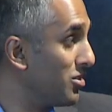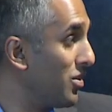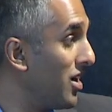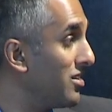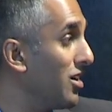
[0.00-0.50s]
you
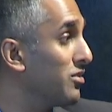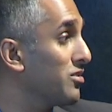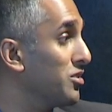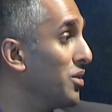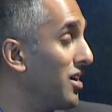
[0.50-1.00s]
had now.
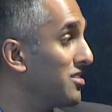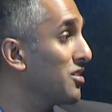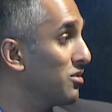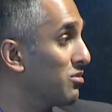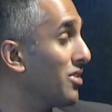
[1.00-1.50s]
So you had to
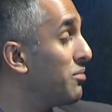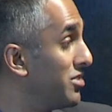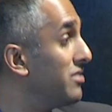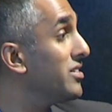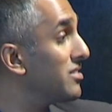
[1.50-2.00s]
go through that
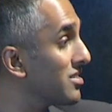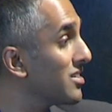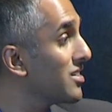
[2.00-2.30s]
pivot.